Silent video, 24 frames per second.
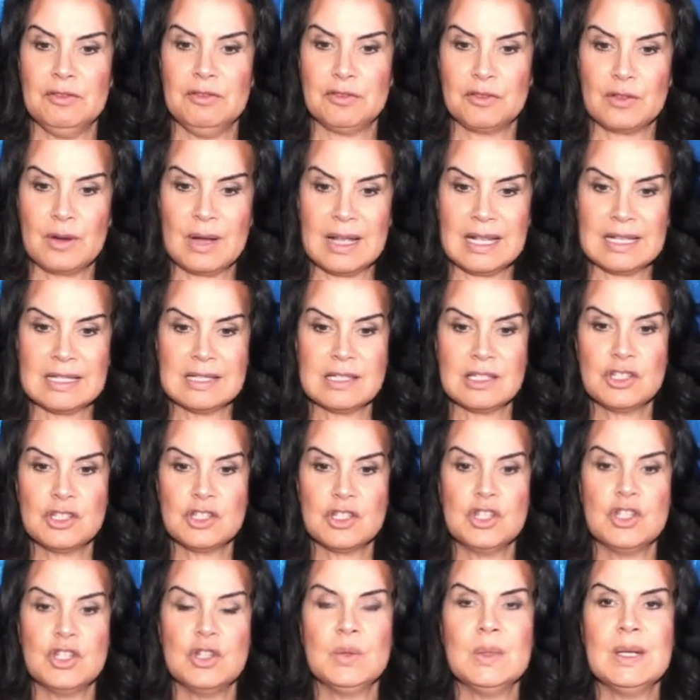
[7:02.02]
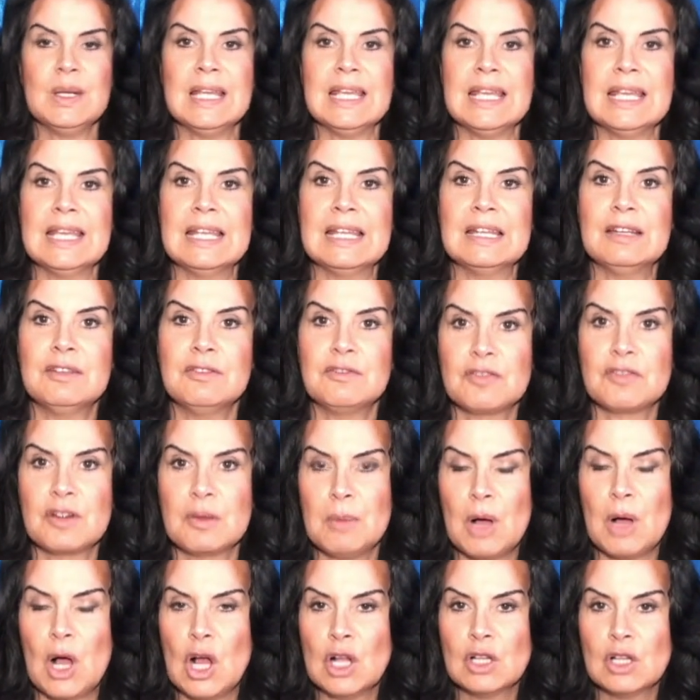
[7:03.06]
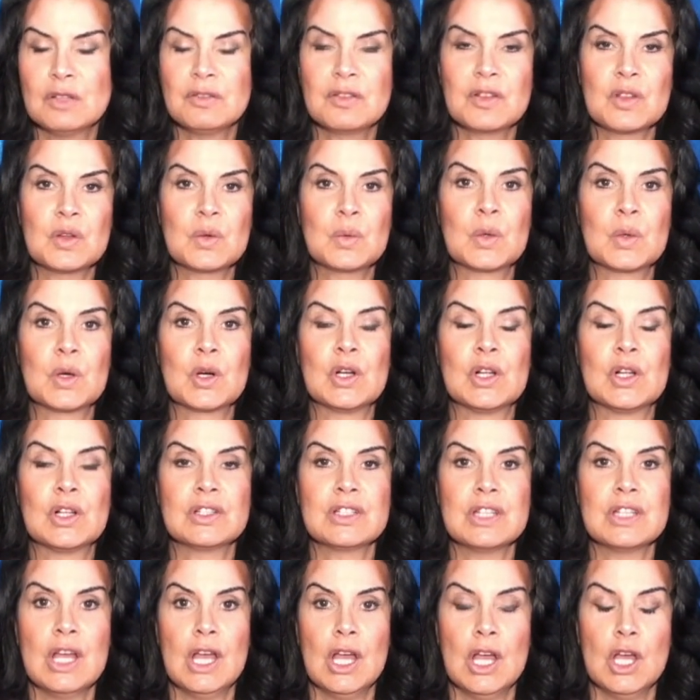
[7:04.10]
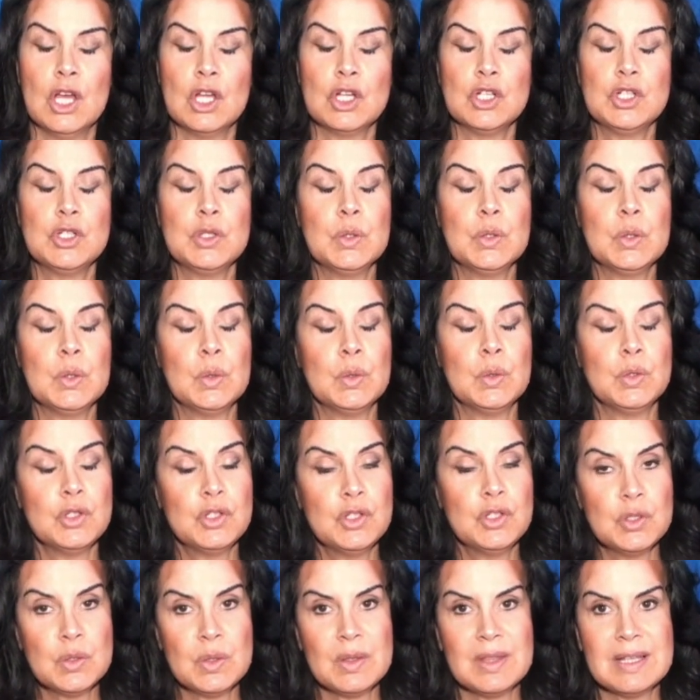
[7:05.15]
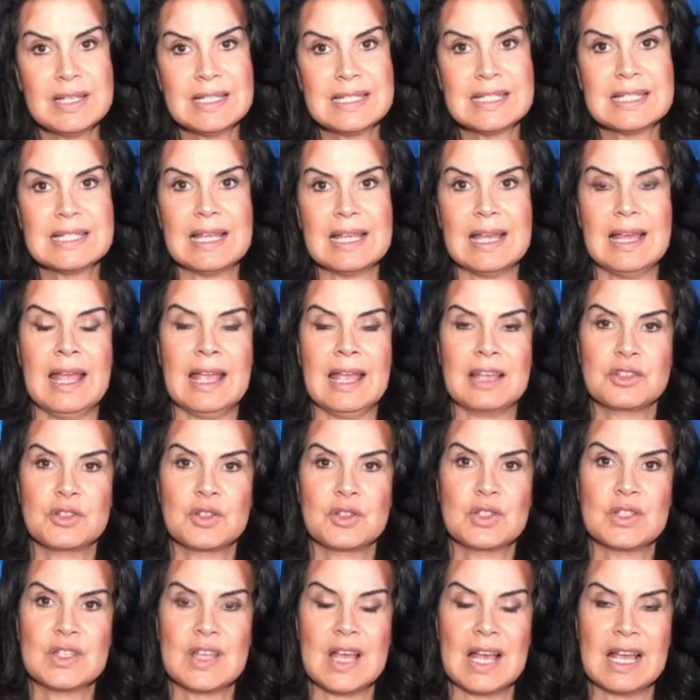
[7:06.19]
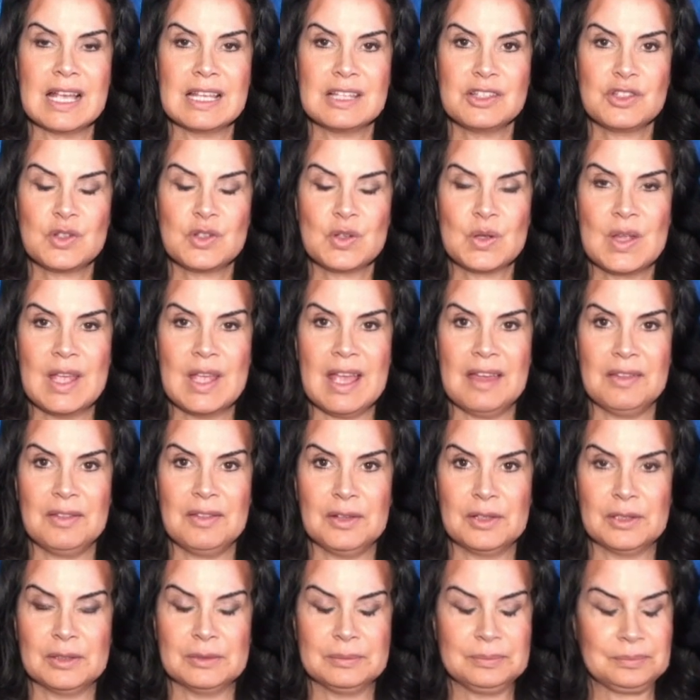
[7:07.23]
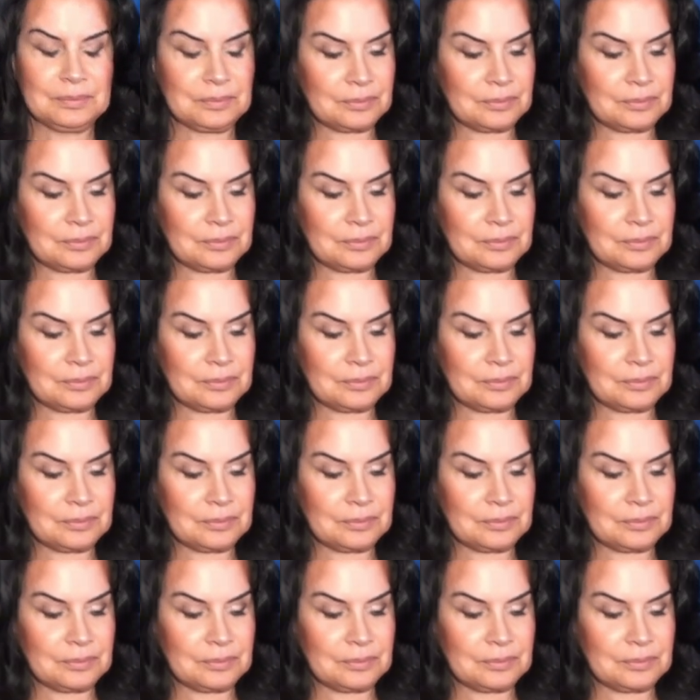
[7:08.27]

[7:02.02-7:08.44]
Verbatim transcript: friends tuning in from all over the world to do this exercise together.